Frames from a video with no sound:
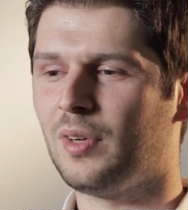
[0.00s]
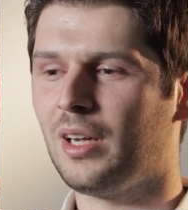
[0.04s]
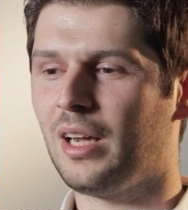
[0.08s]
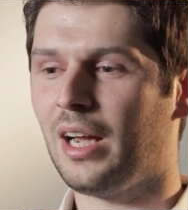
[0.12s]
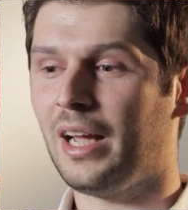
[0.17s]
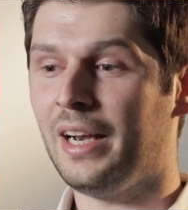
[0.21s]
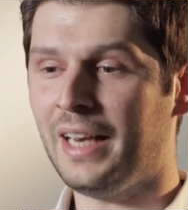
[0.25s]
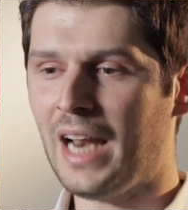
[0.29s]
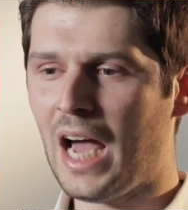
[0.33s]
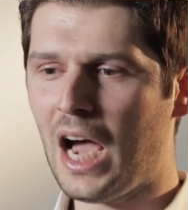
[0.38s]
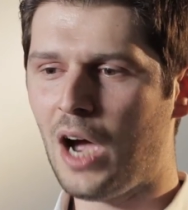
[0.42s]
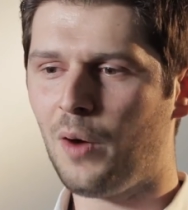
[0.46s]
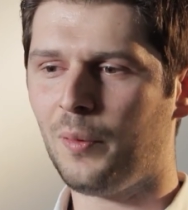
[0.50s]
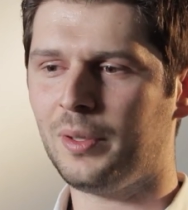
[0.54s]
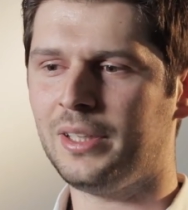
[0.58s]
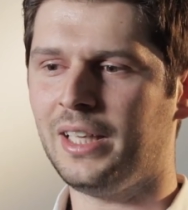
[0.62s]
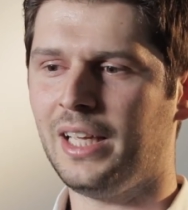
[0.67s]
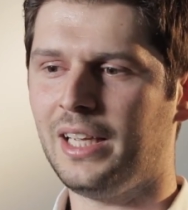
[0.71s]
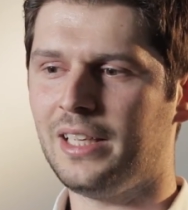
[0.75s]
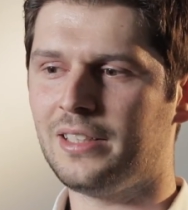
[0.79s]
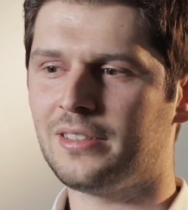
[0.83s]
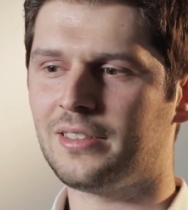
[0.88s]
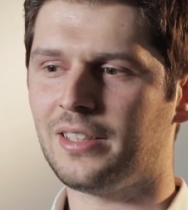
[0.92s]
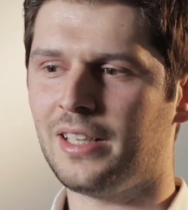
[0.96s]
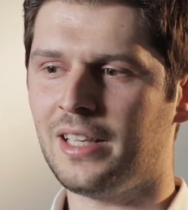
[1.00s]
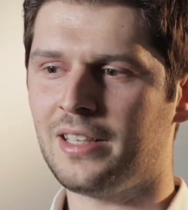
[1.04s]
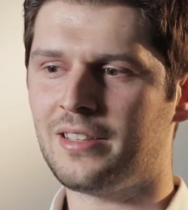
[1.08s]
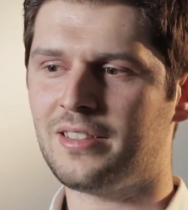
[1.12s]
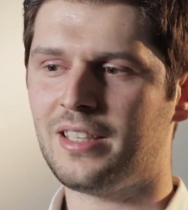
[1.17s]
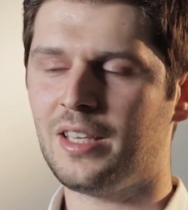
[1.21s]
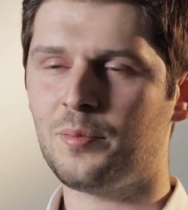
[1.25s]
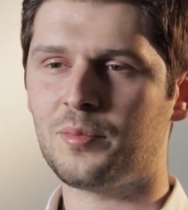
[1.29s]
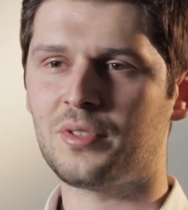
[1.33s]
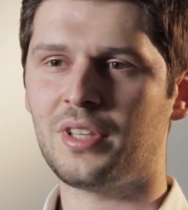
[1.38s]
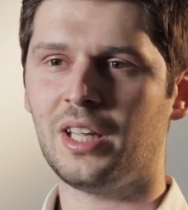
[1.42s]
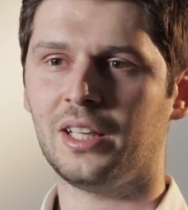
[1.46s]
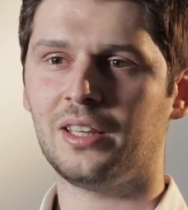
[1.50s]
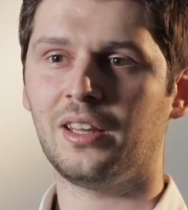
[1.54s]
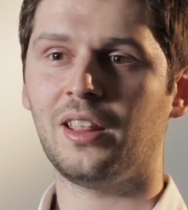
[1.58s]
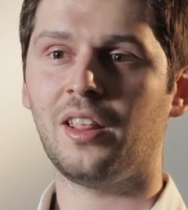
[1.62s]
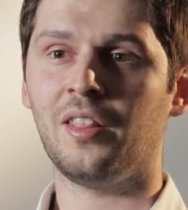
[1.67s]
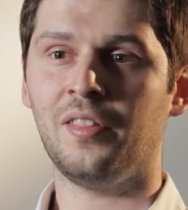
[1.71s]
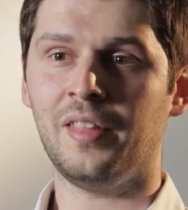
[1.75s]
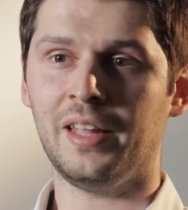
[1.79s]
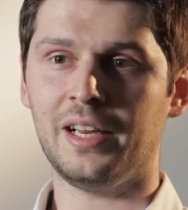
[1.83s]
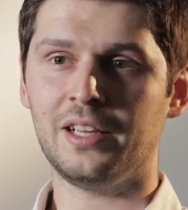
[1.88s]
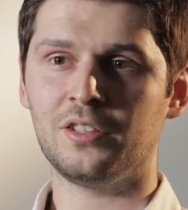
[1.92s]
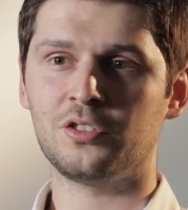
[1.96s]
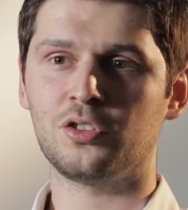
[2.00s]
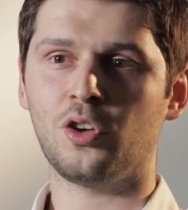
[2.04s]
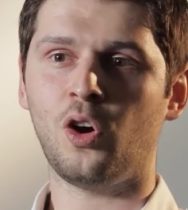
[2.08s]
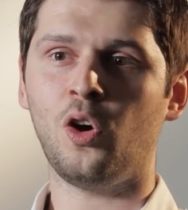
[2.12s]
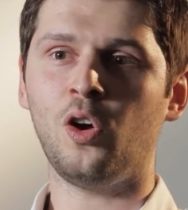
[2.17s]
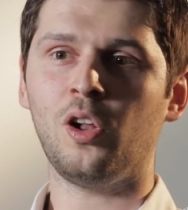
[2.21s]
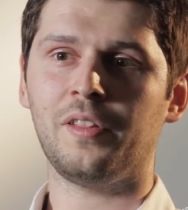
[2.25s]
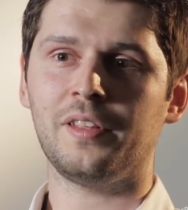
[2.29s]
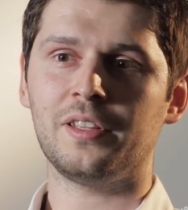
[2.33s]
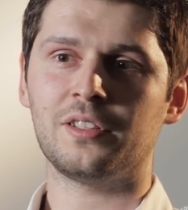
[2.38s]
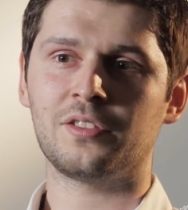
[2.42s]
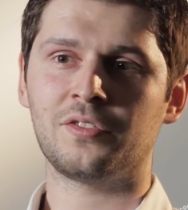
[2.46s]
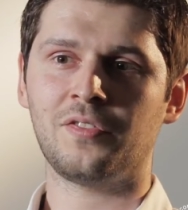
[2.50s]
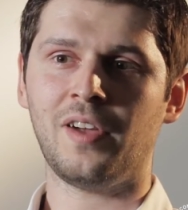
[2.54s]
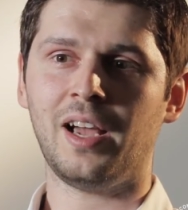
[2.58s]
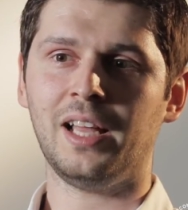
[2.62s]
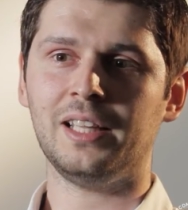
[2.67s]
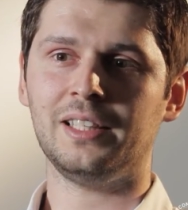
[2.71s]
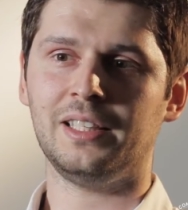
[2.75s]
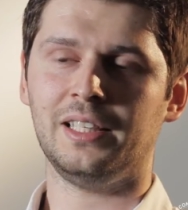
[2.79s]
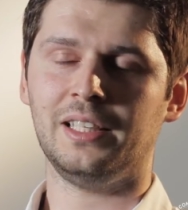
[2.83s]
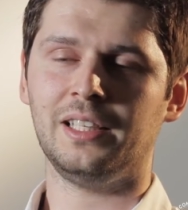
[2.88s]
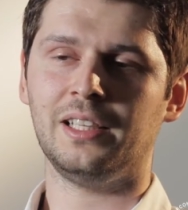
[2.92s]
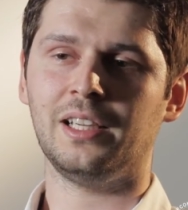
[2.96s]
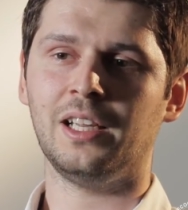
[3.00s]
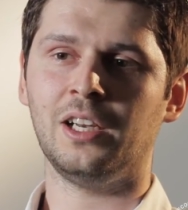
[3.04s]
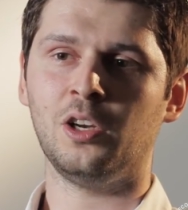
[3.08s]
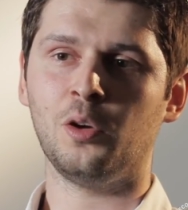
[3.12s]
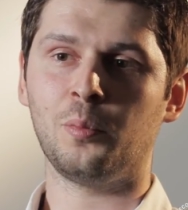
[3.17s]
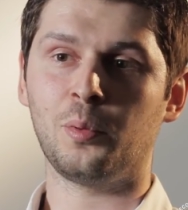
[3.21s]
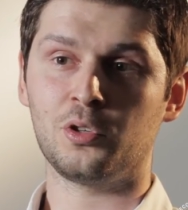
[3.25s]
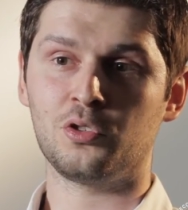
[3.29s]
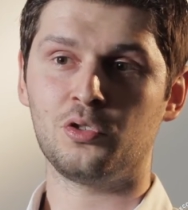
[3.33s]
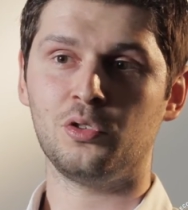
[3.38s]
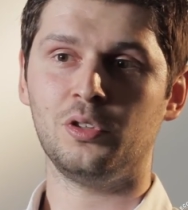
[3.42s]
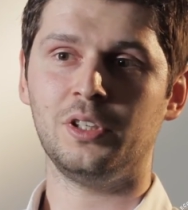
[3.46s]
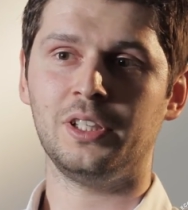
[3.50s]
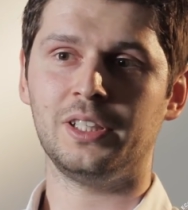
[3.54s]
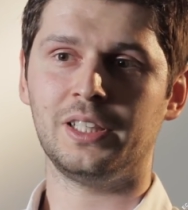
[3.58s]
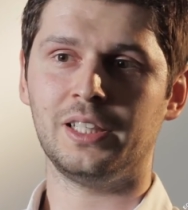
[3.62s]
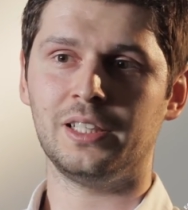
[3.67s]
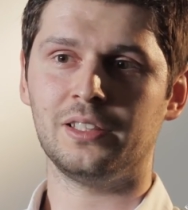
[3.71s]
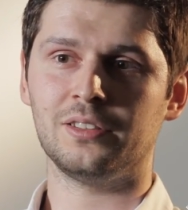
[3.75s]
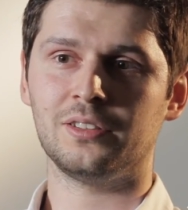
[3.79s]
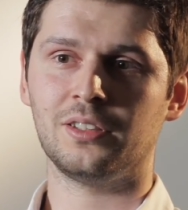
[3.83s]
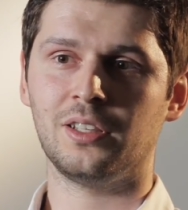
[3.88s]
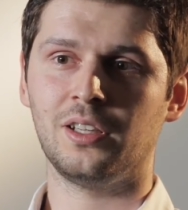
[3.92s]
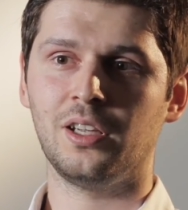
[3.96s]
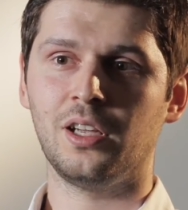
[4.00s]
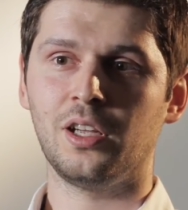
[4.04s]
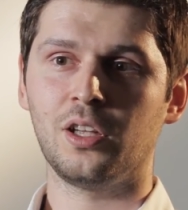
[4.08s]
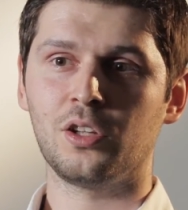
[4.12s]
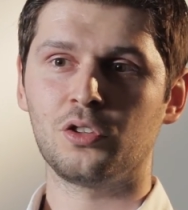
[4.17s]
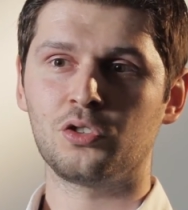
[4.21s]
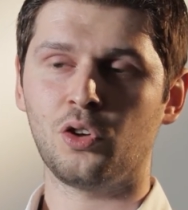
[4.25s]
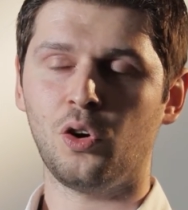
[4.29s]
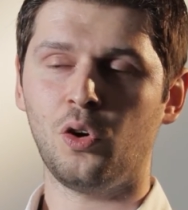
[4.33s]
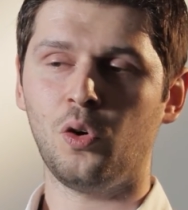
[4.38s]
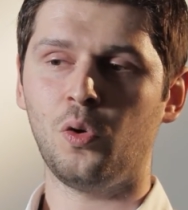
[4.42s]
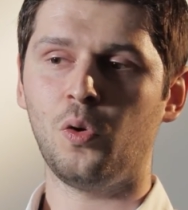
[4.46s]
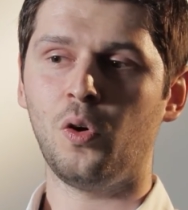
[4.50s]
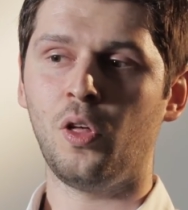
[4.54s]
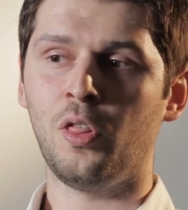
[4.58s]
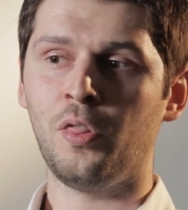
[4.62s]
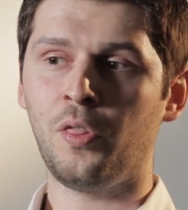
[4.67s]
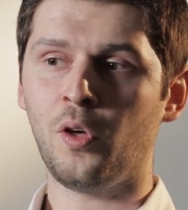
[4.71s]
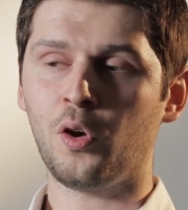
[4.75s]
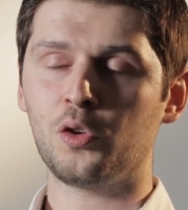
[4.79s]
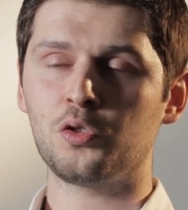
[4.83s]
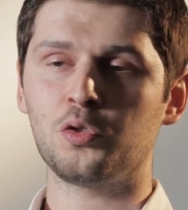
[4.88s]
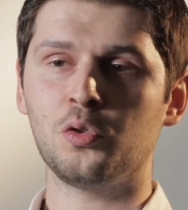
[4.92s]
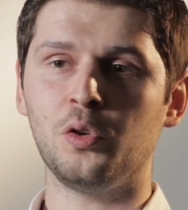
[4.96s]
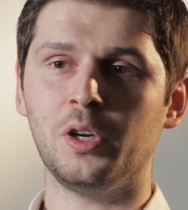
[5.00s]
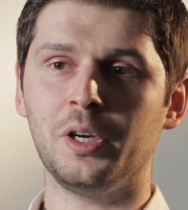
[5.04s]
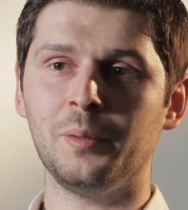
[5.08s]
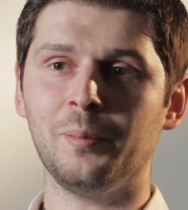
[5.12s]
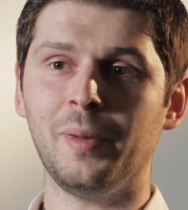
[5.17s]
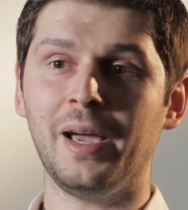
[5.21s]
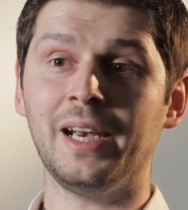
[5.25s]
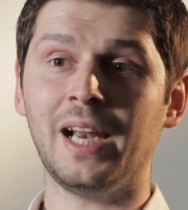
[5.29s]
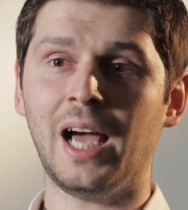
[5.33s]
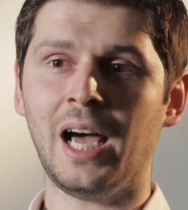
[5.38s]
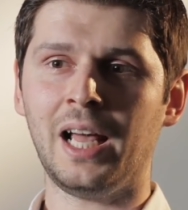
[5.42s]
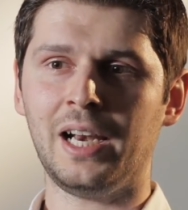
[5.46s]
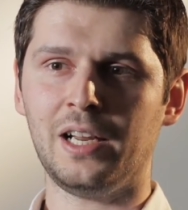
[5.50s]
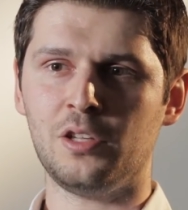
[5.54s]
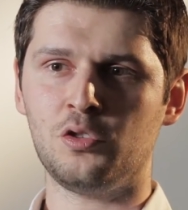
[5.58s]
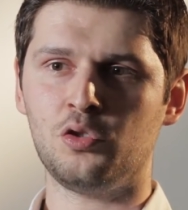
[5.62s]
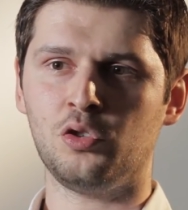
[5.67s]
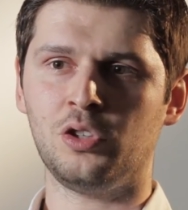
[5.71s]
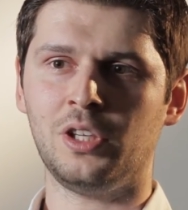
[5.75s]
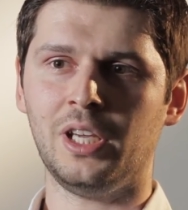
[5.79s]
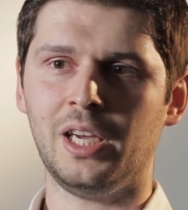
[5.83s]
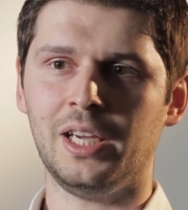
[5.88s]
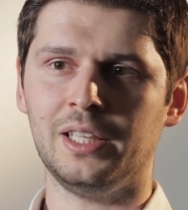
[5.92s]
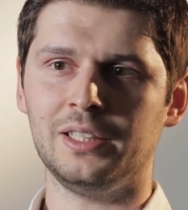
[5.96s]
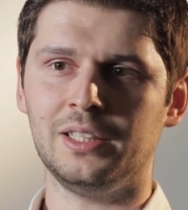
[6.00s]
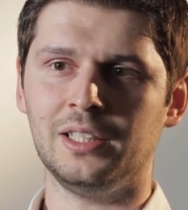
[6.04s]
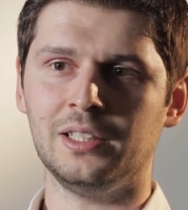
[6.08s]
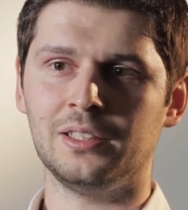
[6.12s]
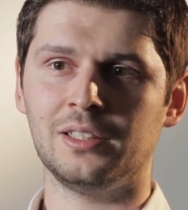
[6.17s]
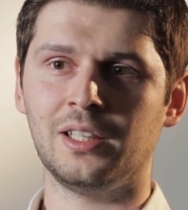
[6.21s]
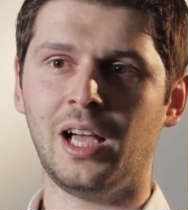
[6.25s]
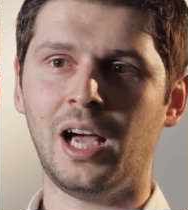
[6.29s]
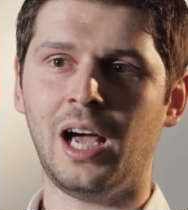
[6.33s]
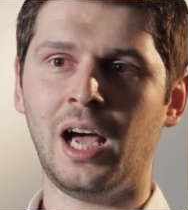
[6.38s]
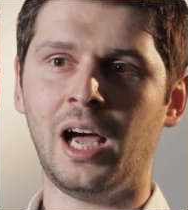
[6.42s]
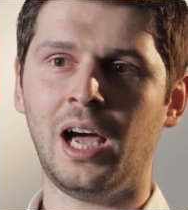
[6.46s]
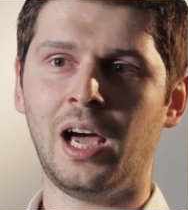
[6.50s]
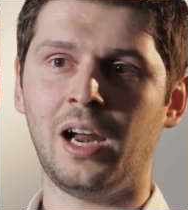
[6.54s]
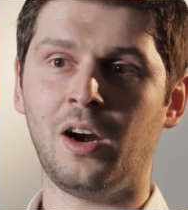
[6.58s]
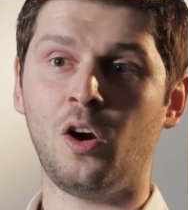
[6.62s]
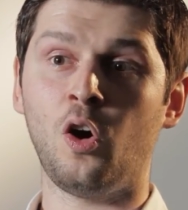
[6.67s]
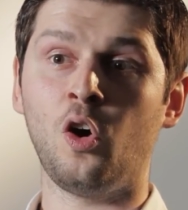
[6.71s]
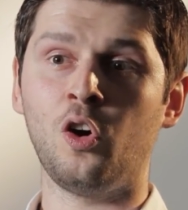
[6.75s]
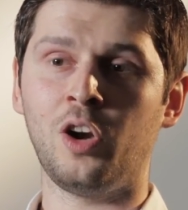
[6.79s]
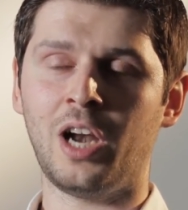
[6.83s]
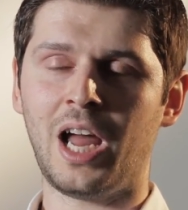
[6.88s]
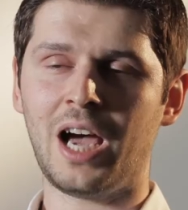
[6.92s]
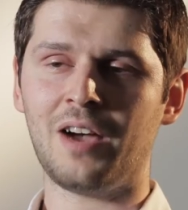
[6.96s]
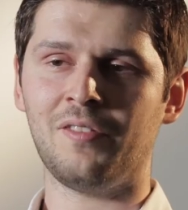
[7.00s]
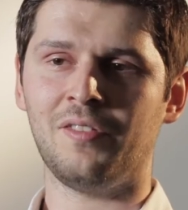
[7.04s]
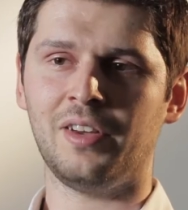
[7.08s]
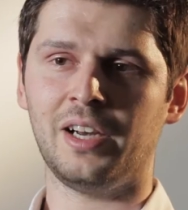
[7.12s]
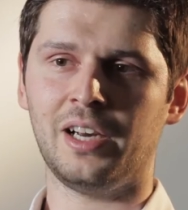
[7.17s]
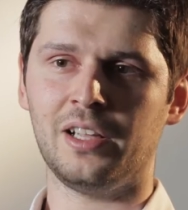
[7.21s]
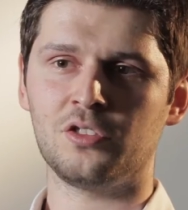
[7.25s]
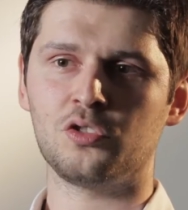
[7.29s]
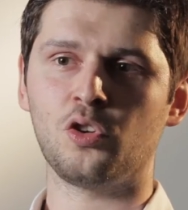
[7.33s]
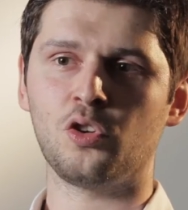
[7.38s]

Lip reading: Nowadays, it seems that there is all this funding and opportunities, so those who remain uneducated are on average